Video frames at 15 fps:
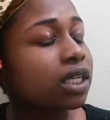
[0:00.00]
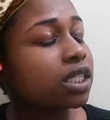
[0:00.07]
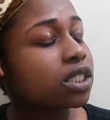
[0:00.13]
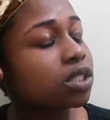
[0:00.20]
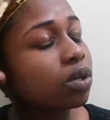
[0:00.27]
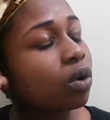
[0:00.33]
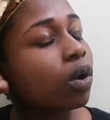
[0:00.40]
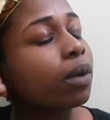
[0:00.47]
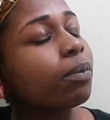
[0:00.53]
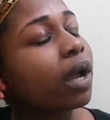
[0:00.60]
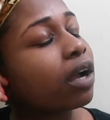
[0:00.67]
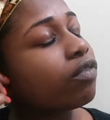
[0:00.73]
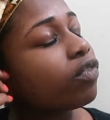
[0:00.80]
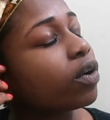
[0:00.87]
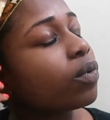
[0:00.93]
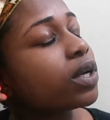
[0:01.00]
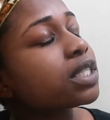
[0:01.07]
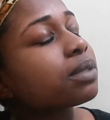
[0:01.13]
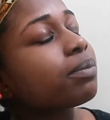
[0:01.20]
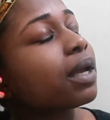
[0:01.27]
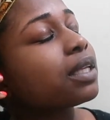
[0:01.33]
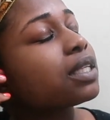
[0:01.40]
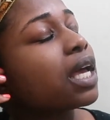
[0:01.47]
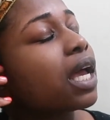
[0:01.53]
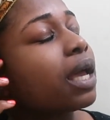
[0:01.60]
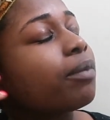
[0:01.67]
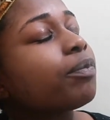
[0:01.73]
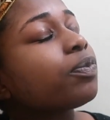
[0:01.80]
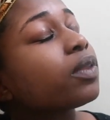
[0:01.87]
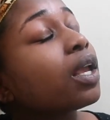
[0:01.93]
He's still going back and forth, wasting my
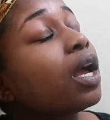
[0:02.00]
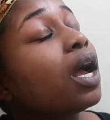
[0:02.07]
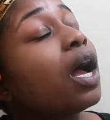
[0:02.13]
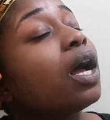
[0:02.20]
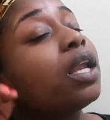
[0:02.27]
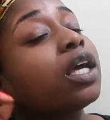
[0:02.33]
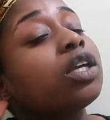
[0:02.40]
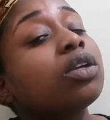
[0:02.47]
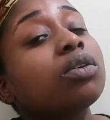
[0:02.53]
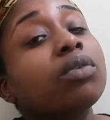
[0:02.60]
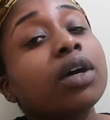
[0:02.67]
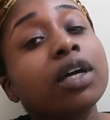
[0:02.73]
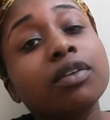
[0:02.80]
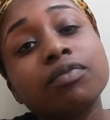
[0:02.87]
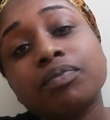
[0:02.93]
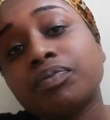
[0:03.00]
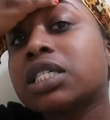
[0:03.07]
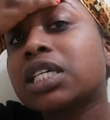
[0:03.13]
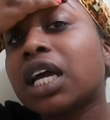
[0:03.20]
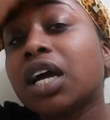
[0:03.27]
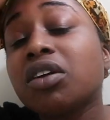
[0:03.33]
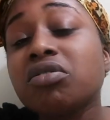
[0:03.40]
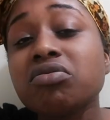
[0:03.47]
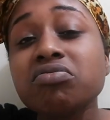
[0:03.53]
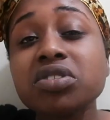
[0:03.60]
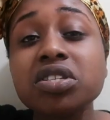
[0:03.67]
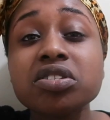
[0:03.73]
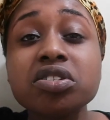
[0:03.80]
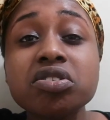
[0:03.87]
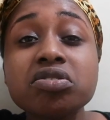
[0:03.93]
time. I'm like, you know what? He's like, I don't know
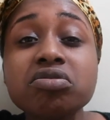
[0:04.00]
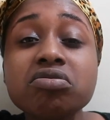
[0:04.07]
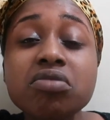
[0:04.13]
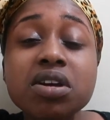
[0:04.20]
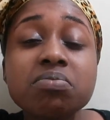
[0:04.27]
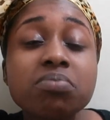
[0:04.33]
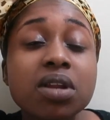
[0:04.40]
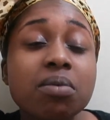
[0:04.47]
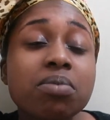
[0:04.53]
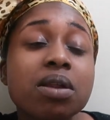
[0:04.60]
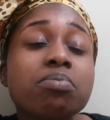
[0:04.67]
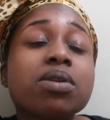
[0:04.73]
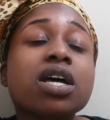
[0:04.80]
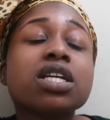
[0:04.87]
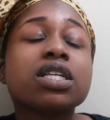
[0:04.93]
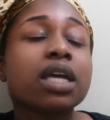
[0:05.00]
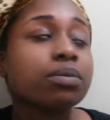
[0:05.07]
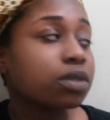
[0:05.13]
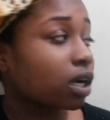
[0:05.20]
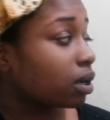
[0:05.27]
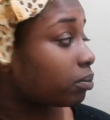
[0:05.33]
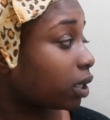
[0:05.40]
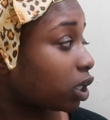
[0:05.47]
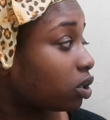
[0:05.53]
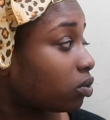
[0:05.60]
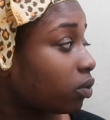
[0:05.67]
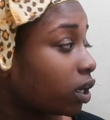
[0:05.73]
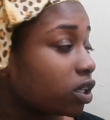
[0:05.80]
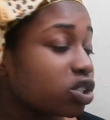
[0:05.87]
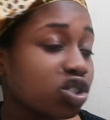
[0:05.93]
what to do. And blah, blah, blah. He kept talking. I'm like, you
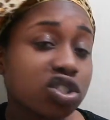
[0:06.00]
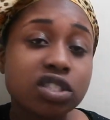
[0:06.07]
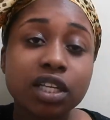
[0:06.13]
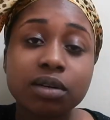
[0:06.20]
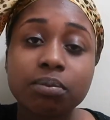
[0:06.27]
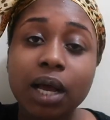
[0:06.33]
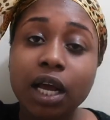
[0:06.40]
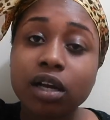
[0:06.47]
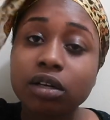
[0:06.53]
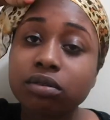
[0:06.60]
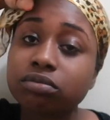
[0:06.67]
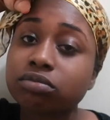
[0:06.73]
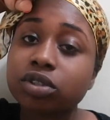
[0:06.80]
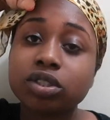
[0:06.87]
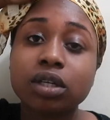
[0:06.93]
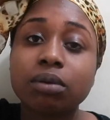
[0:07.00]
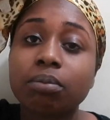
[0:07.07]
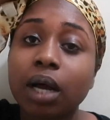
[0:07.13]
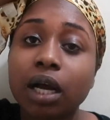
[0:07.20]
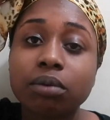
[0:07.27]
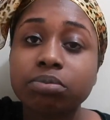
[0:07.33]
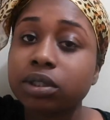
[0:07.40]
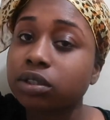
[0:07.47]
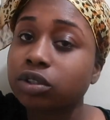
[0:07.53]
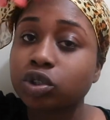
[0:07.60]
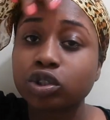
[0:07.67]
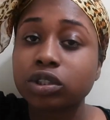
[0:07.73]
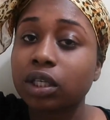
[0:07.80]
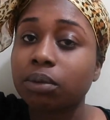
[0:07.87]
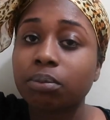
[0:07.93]
know what? Just send it back. He's like,
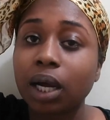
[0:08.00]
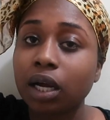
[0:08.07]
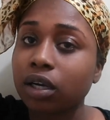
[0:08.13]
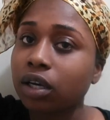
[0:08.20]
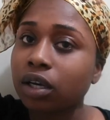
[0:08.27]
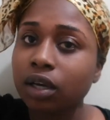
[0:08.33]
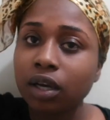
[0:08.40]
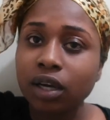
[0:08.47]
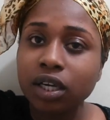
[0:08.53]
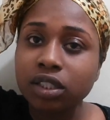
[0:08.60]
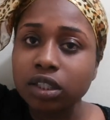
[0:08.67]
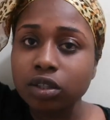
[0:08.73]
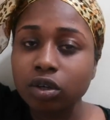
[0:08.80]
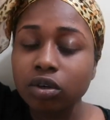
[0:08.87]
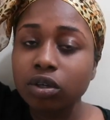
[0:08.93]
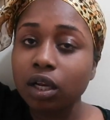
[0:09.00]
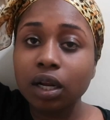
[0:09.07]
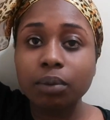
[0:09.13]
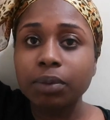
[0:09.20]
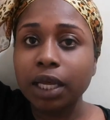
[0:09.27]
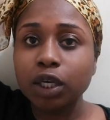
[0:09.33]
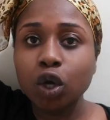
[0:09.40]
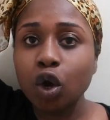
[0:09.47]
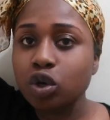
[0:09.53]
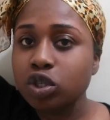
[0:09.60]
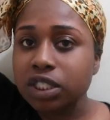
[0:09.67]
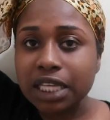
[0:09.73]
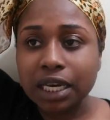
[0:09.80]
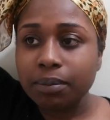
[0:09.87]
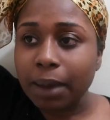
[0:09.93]
no. I'm like, no,
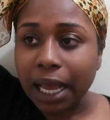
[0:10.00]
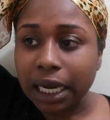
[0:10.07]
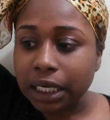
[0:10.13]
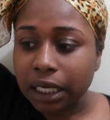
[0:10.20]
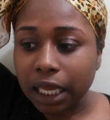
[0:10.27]
send it back.